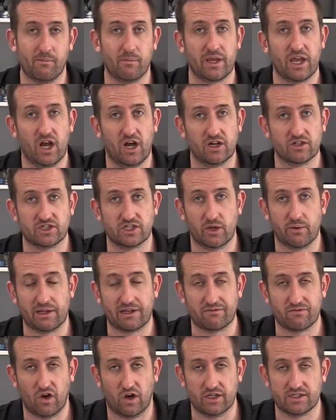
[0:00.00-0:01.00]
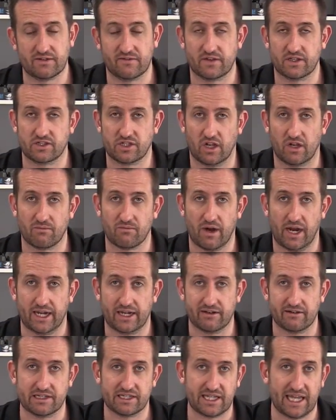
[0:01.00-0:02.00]
We are doing Rise of the Tomb
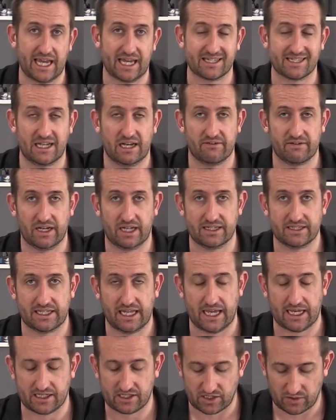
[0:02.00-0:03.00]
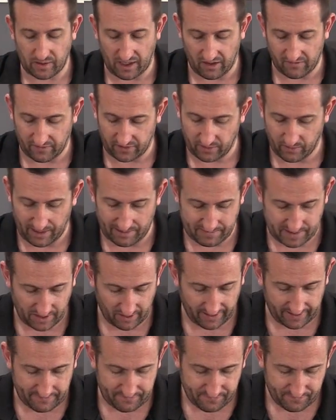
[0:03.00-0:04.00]
Raider in DX11 and DX12 on the
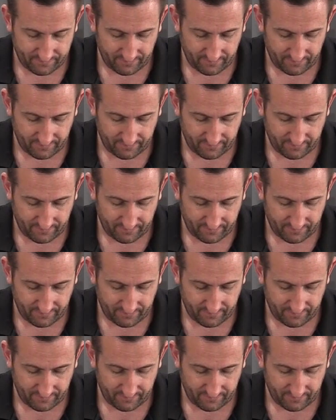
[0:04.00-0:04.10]
website.